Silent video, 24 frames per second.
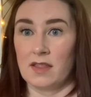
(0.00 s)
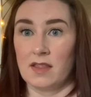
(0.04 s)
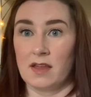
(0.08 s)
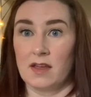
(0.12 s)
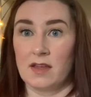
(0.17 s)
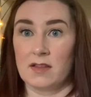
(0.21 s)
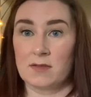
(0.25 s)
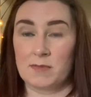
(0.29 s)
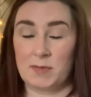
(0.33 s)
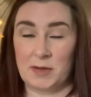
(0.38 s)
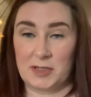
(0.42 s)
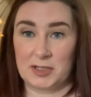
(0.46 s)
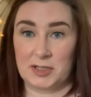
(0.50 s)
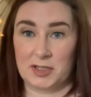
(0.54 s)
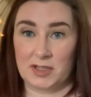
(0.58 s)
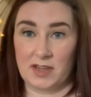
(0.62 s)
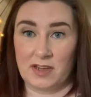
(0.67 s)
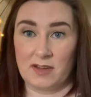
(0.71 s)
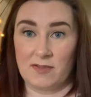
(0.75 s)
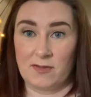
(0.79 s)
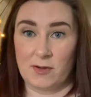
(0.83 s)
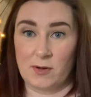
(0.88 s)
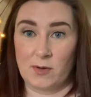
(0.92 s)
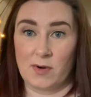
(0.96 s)
especially
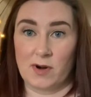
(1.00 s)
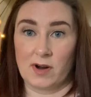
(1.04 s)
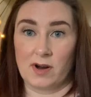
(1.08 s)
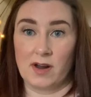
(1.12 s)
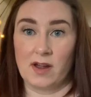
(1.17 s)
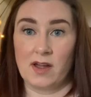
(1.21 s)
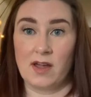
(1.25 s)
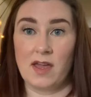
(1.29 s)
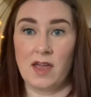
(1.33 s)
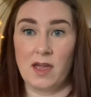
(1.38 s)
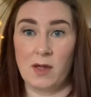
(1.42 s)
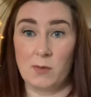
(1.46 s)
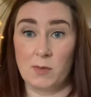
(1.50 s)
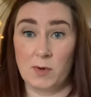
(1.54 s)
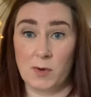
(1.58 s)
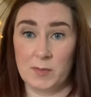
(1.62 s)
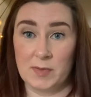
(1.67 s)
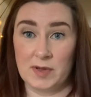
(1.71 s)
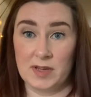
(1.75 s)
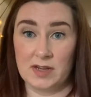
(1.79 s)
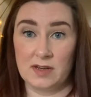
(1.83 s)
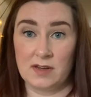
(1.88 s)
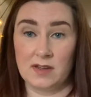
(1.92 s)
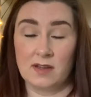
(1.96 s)
if you're a
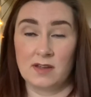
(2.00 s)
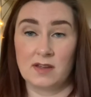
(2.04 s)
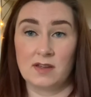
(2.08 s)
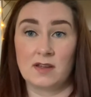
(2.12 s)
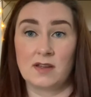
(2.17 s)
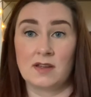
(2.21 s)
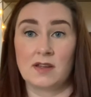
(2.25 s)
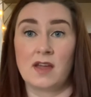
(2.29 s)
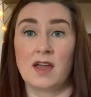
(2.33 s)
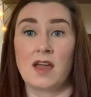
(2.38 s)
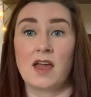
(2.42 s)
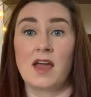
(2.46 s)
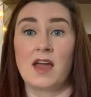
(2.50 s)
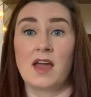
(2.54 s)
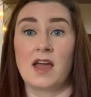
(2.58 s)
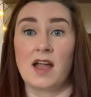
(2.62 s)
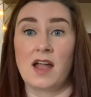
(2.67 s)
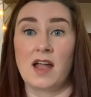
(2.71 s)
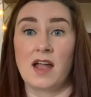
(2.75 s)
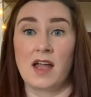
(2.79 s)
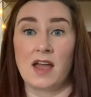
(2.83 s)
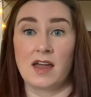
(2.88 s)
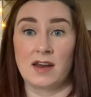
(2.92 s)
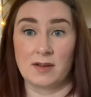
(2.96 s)
woman,
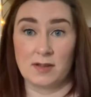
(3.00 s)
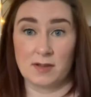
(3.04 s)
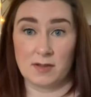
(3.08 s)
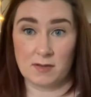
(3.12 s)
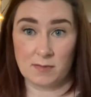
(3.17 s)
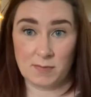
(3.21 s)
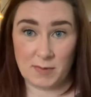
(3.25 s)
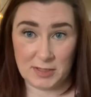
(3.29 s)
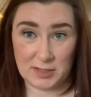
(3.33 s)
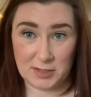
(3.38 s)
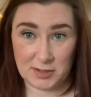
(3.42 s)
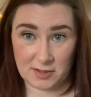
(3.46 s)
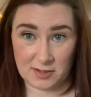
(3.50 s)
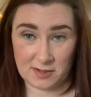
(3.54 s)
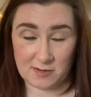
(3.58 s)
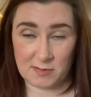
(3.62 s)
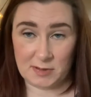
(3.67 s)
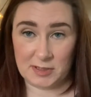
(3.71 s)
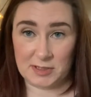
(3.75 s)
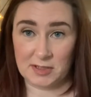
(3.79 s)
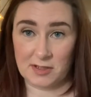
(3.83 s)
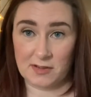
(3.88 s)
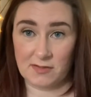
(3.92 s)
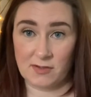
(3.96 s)
and especially
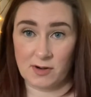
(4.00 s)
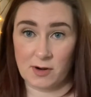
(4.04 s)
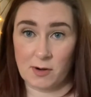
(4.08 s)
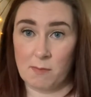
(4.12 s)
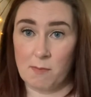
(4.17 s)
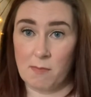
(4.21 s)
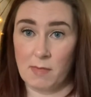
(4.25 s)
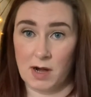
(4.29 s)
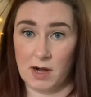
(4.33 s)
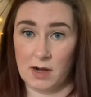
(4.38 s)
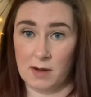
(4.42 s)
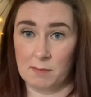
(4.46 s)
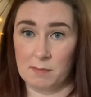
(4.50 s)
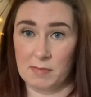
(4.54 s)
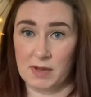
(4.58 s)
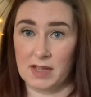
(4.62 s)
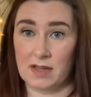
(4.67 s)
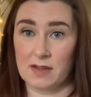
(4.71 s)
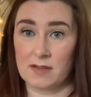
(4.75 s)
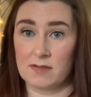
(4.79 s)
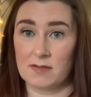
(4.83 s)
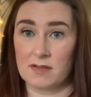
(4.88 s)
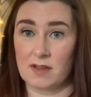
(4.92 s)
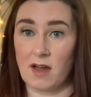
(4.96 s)
if you're a mom,
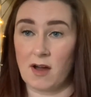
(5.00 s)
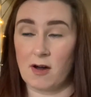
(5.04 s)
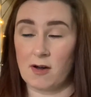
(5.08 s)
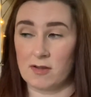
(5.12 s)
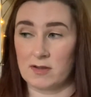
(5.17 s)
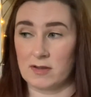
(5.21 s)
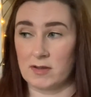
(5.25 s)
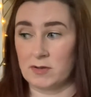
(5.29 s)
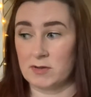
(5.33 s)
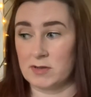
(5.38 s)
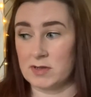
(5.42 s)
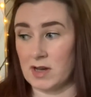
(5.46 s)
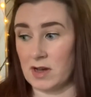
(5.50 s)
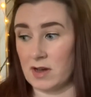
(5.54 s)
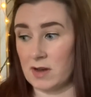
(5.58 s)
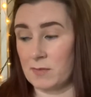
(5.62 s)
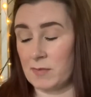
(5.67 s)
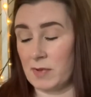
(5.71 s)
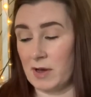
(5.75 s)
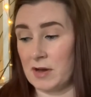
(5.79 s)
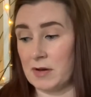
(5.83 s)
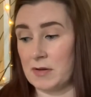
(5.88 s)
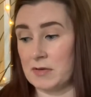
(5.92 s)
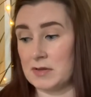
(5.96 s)
because they also talk
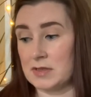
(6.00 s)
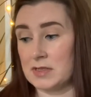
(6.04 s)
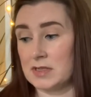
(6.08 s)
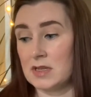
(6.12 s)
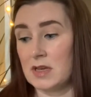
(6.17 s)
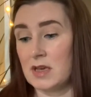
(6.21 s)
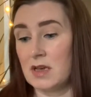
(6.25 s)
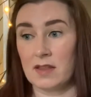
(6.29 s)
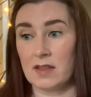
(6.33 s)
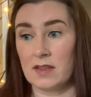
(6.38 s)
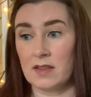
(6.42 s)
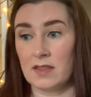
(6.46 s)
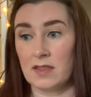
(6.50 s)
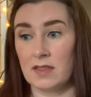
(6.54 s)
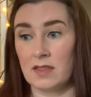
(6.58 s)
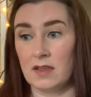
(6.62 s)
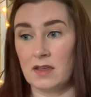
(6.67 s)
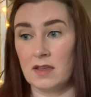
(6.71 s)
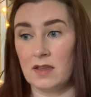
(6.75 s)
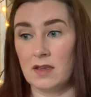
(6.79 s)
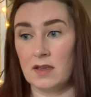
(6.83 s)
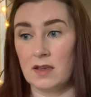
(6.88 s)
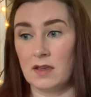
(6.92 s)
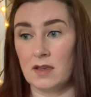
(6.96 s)
about
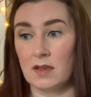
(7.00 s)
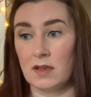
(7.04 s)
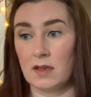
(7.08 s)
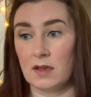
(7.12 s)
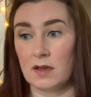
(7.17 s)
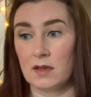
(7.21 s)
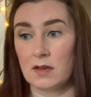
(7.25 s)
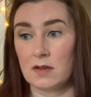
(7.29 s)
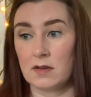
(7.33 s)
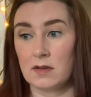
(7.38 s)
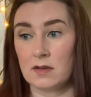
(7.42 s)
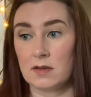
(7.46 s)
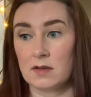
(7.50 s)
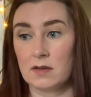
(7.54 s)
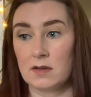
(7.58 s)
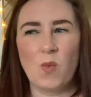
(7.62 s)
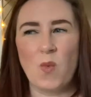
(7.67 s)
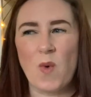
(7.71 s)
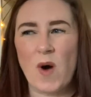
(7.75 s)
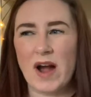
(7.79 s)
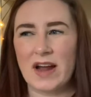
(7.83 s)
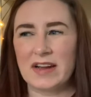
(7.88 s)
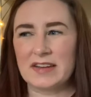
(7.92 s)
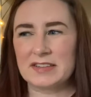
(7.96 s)
the
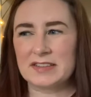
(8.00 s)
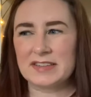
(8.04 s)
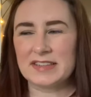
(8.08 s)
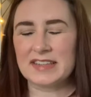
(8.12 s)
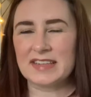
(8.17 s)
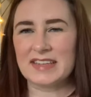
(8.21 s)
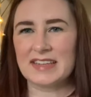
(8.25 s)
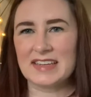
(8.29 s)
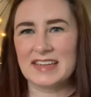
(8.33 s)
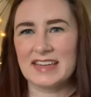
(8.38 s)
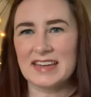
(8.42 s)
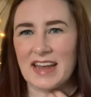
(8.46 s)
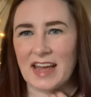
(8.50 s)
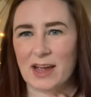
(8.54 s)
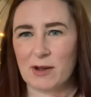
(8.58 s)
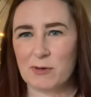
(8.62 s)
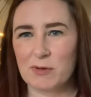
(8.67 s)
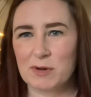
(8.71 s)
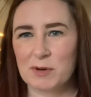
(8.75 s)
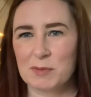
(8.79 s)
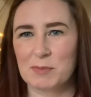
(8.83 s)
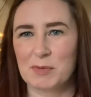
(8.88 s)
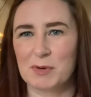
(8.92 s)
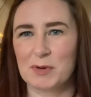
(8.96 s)
wildly
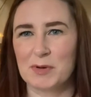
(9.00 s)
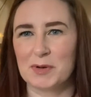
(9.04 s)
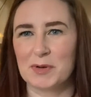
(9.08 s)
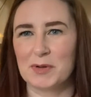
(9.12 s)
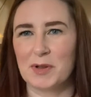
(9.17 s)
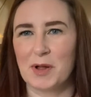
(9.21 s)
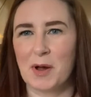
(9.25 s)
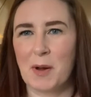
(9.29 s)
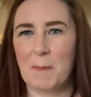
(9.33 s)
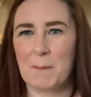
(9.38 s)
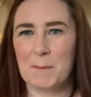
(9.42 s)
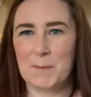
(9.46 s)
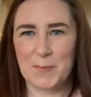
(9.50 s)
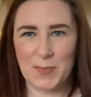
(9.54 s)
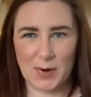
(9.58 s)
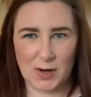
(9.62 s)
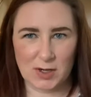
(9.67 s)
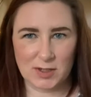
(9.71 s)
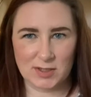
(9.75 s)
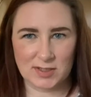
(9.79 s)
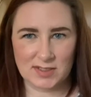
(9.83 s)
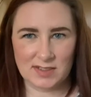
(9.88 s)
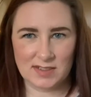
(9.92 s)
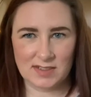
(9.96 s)
inequitable
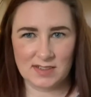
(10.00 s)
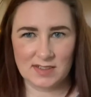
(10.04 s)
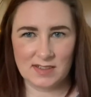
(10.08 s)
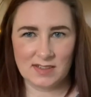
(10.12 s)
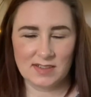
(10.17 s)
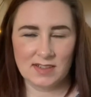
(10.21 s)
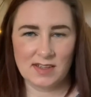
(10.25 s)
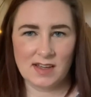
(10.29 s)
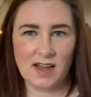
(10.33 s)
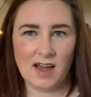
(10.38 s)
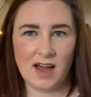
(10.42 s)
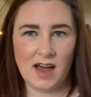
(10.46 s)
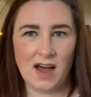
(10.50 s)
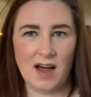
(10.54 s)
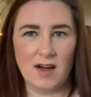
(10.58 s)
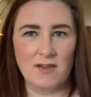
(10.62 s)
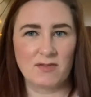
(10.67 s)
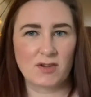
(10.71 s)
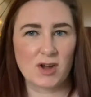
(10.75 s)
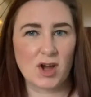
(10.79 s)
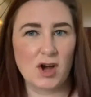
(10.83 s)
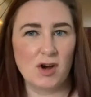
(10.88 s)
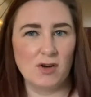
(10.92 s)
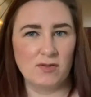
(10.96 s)
burden
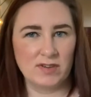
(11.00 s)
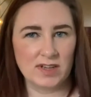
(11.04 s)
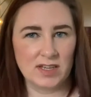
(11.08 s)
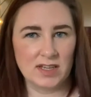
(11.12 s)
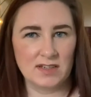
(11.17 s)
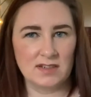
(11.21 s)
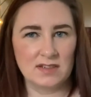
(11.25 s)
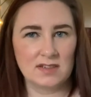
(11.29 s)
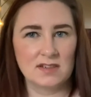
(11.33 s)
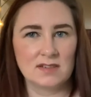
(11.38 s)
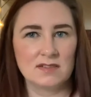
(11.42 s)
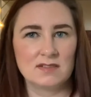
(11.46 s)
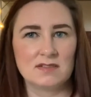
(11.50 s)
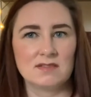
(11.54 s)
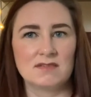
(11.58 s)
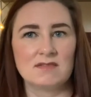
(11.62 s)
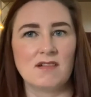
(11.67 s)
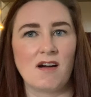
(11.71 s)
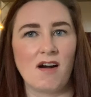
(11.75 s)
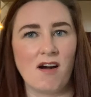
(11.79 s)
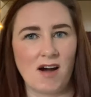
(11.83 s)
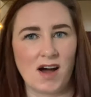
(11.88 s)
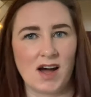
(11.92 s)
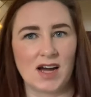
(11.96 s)
of COVID
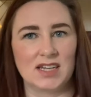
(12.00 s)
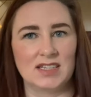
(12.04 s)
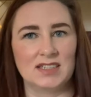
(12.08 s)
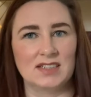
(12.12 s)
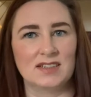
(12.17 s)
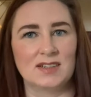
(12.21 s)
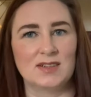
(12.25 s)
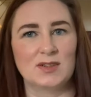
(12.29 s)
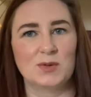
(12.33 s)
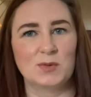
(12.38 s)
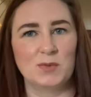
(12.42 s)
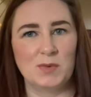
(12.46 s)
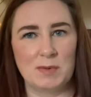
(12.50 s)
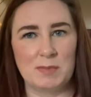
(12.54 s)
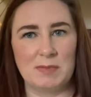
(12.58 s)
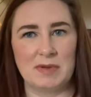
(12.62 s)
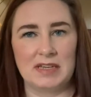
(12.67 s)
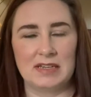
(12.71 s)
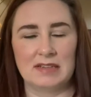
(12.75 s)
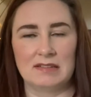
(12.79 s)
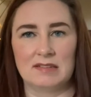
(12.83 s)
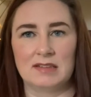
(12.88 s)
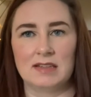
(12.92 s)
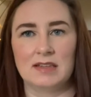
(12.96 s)
on
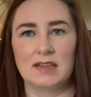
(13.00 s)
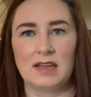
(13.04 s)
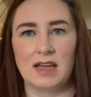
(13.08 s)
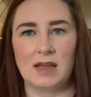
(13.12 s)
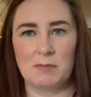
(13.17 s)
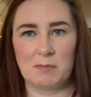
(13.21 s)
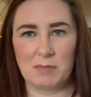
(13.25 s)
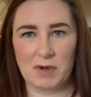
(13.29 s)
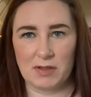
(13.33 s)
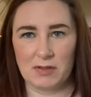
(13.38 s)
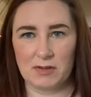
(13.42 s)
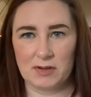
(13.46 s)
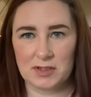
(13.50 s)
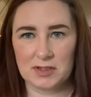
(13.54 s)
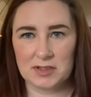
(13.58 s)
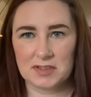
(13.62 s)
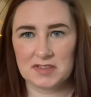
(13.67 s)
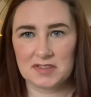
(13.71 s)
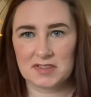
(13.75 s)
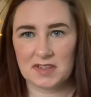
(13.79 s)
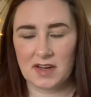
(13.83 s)
women and mothers.